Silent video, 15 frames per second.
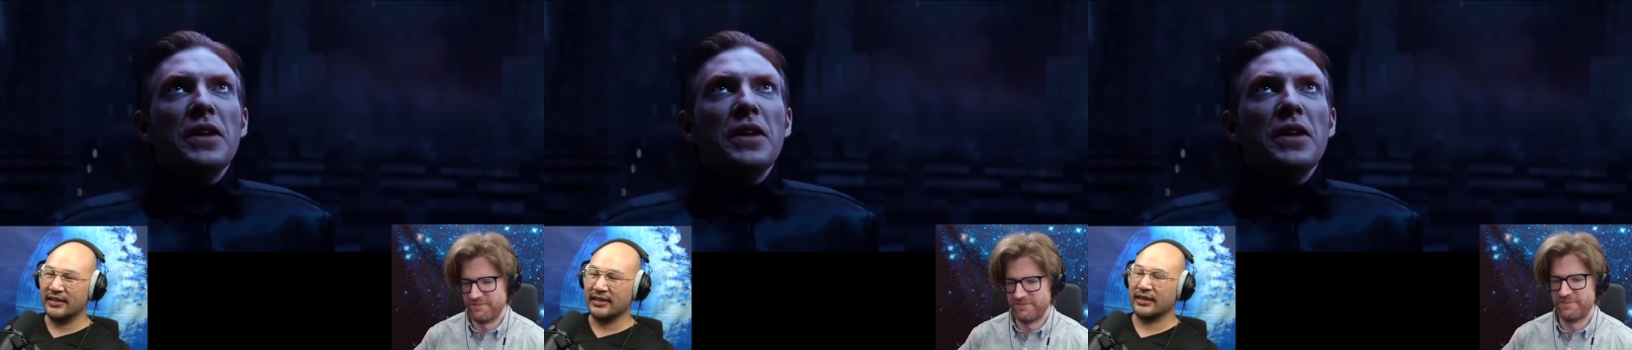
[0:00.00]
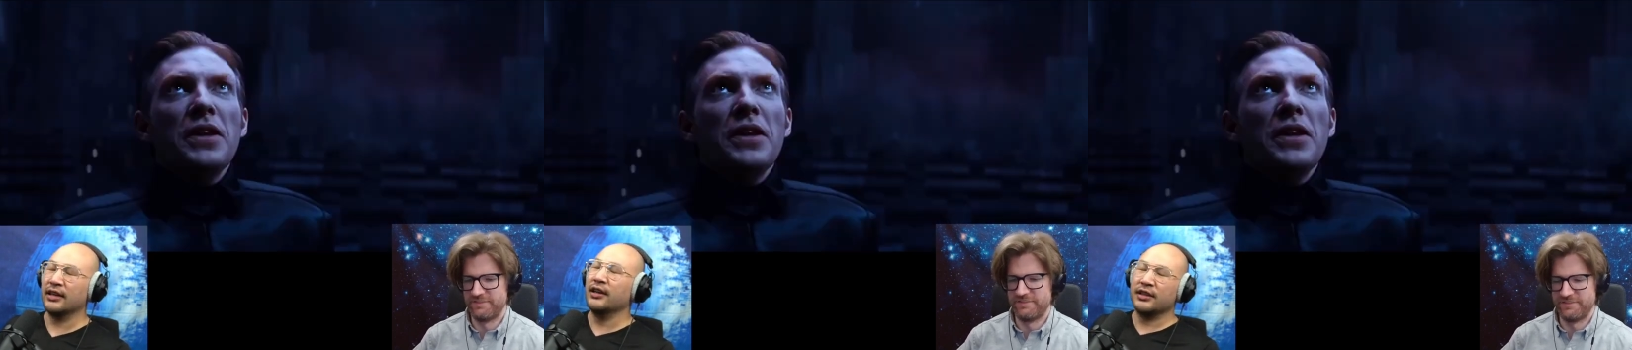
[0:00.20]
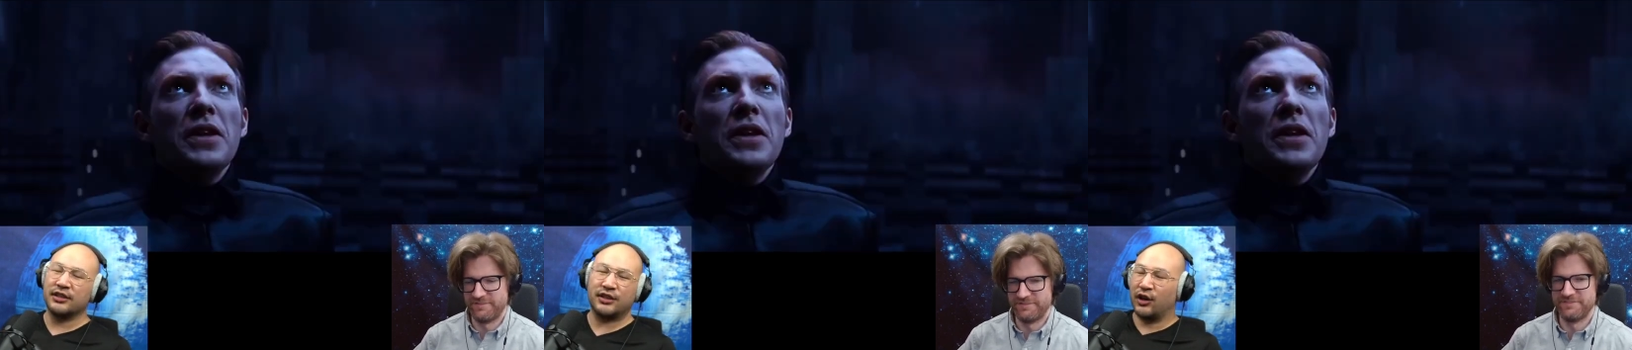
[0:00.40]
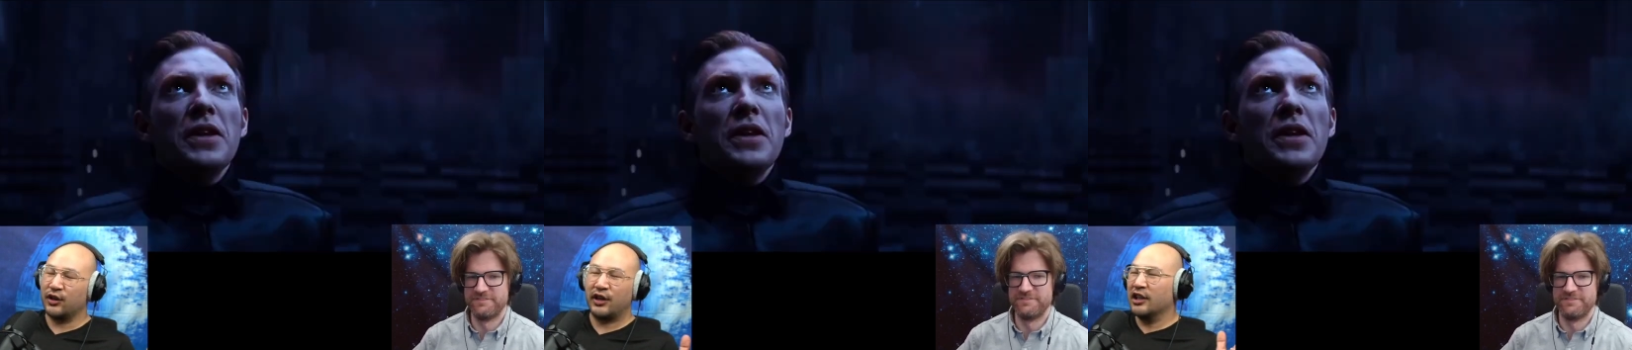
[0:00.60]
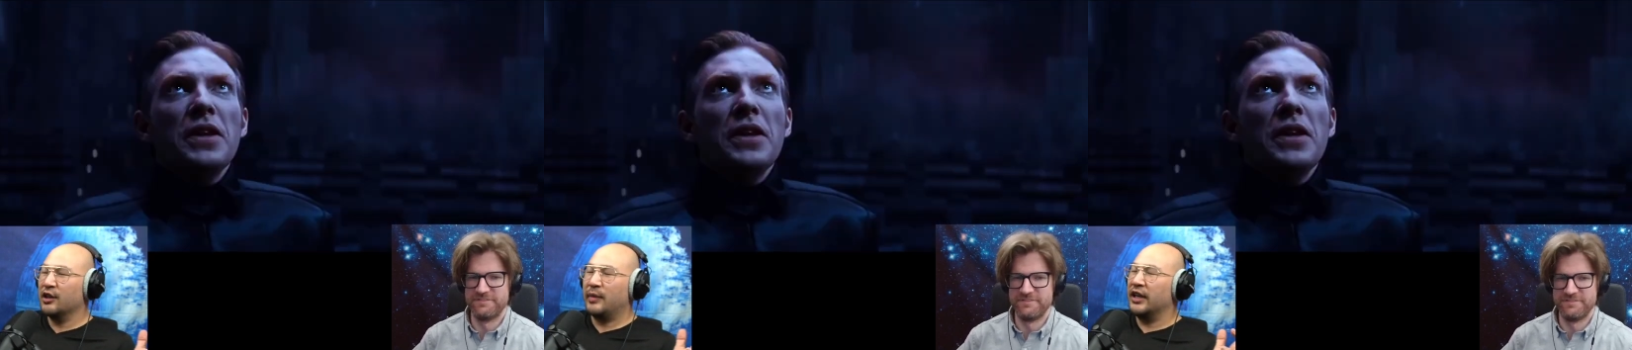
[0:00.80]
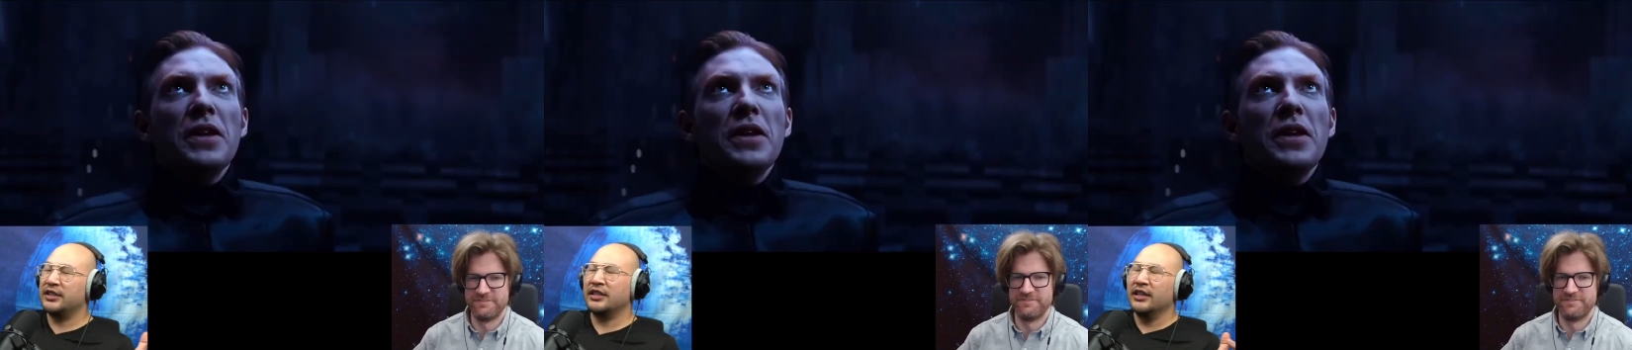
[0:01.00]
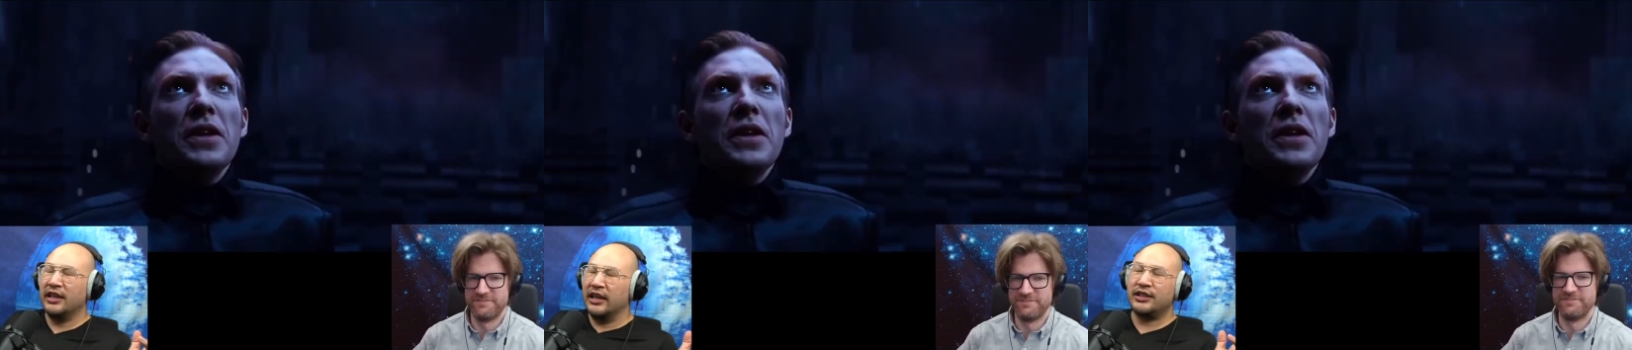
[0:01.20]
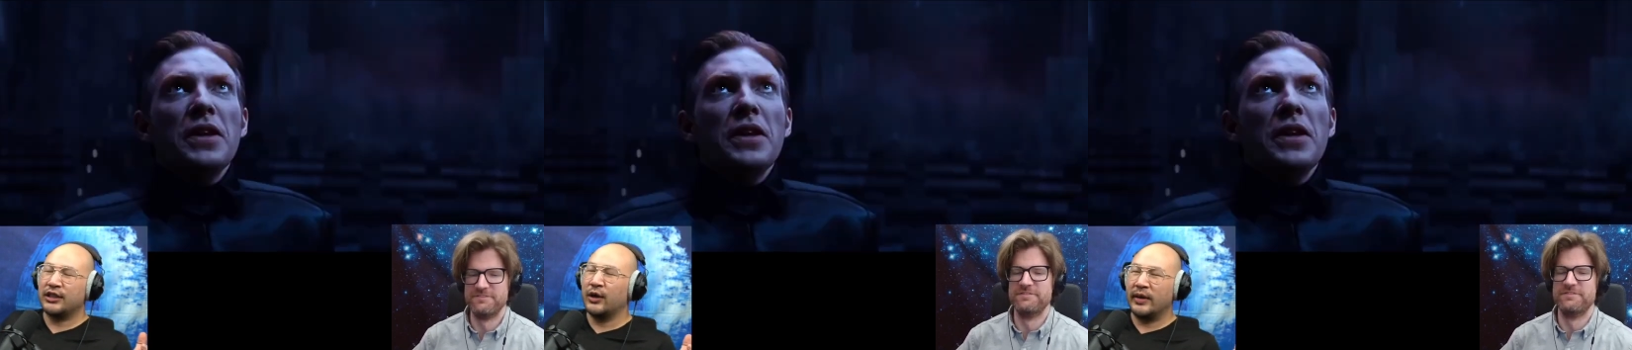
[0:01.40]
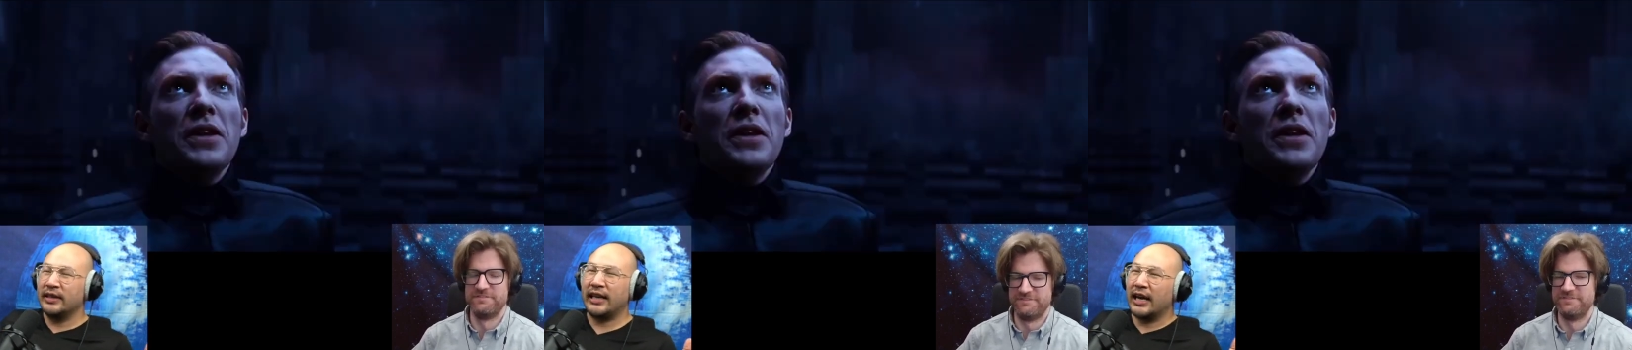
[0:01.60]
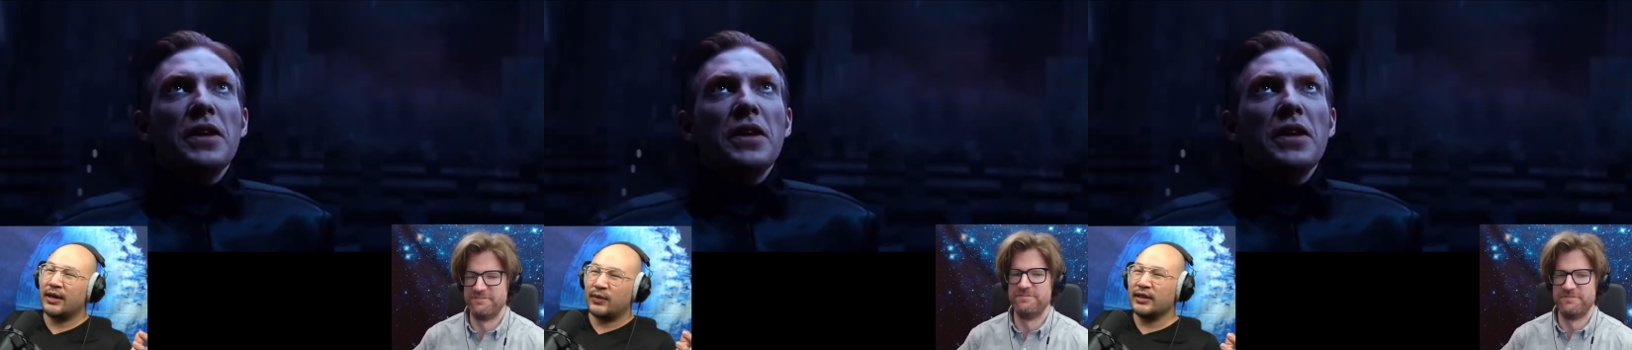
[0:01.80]
Speaker 1: like, "Starkiller Base, it's going down.
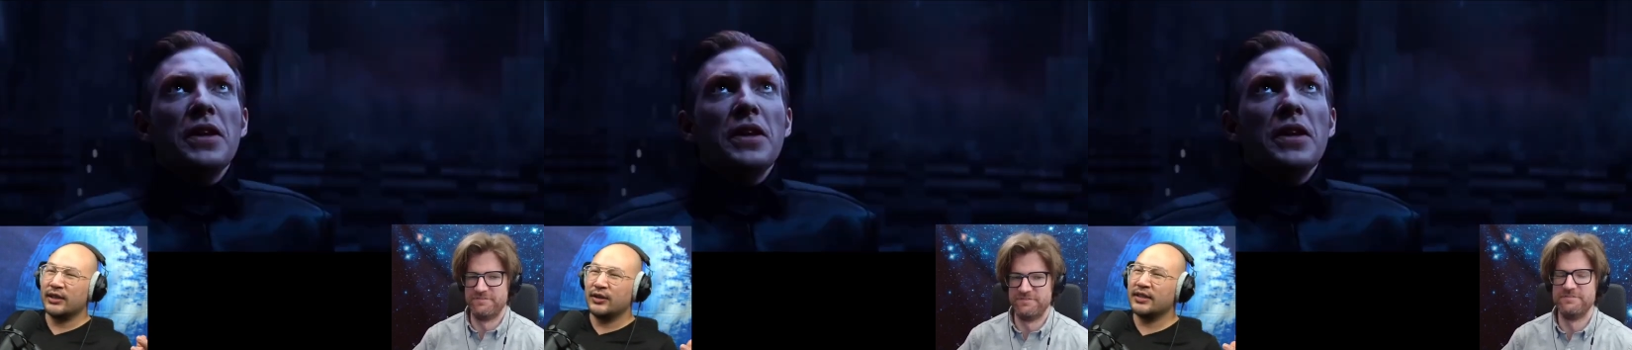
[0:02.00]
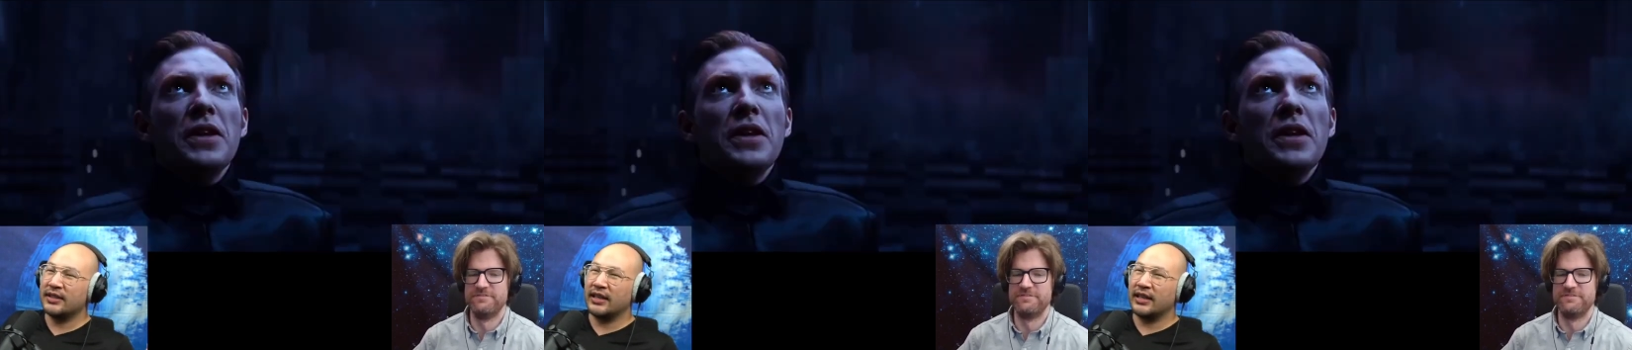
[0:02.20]
We're losing